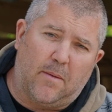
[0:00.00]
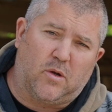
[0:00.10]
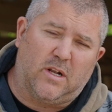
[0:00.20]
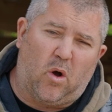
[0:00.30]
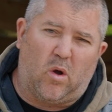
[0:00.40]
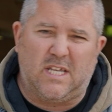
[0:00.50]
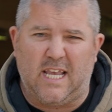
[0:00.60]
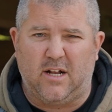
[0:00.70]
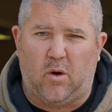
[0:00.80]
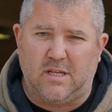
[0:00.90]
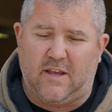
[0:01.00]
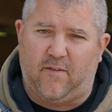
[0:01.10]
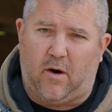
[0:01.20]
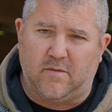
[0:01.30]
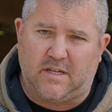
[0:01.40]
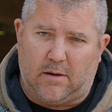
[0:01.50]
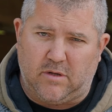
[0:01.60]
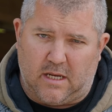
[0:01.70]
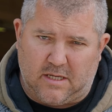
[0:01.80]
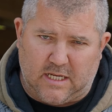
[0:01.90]
between 90 and 95
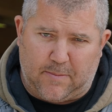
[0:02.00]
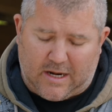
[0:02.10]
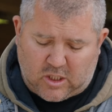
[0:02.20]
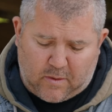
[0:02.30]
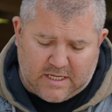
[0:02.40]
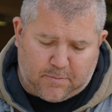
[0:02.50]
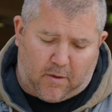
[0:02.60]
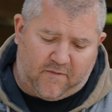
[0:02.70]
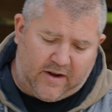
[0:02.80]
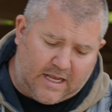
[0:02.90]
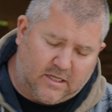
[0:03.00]
Celsius is about the sweet spot for that.